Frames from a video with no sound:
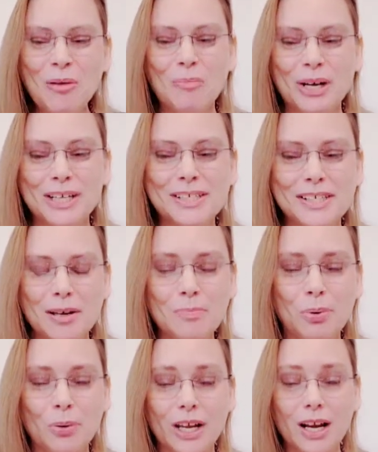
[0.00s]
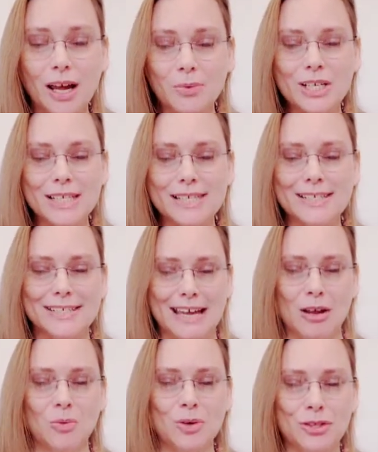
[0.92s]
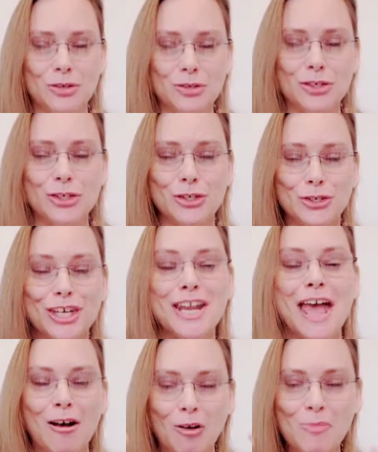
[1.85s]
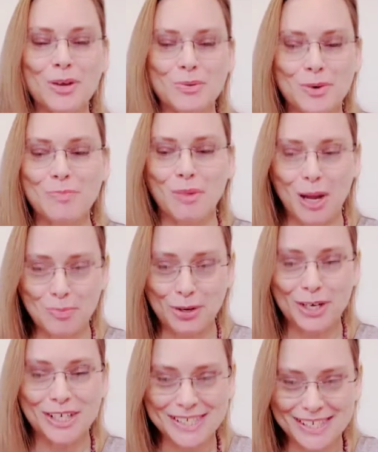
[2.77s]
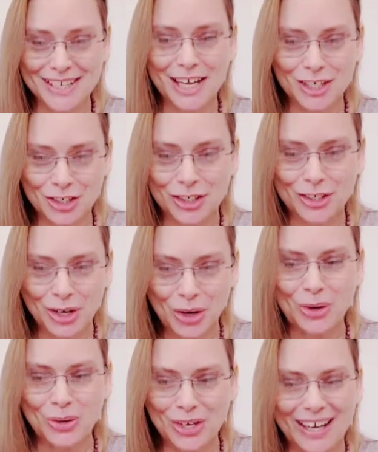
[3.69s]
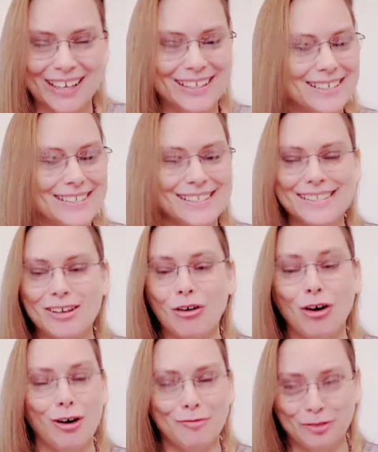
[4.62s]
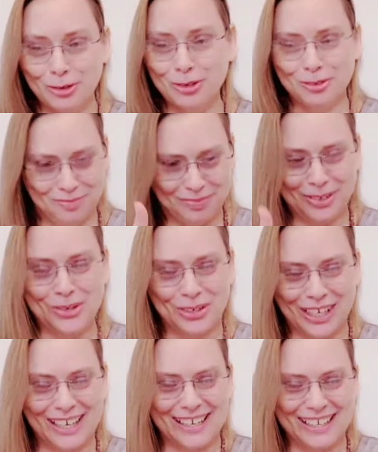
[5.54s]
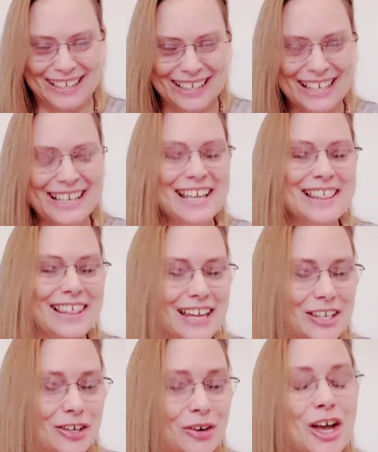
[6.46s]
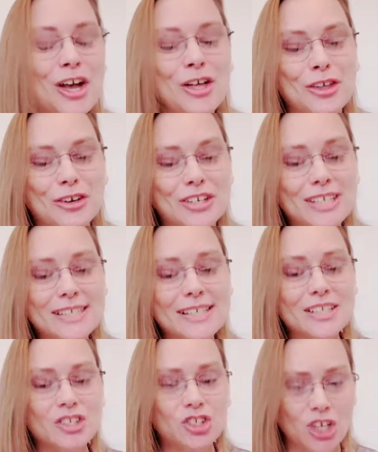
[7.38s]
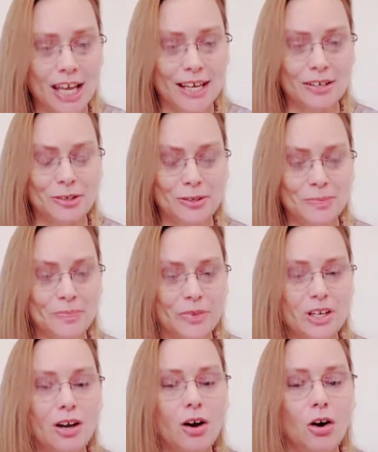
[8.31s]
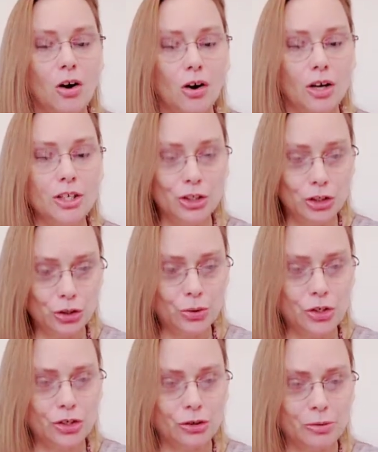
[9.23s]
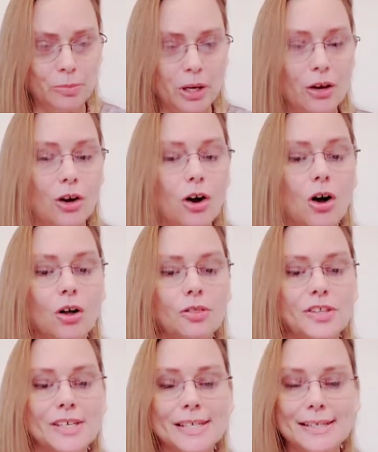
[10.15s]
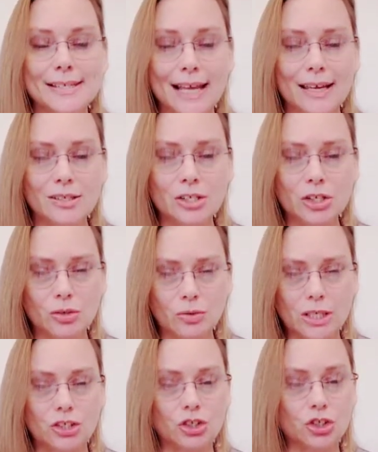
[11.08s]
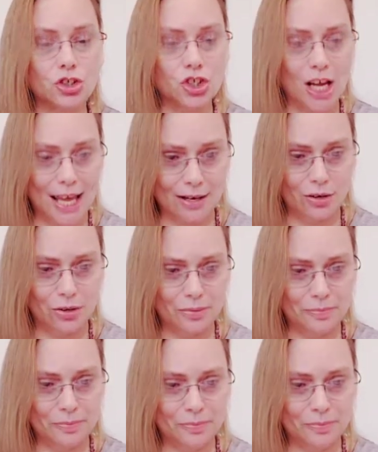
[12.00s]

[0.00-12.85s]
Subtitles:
But at some point, I'm going to sit down with you so you can help me with my pronunciation, okay? Because it's awful, okay? Thank you. There is a channel on YouTube called the Sanskrit Channel.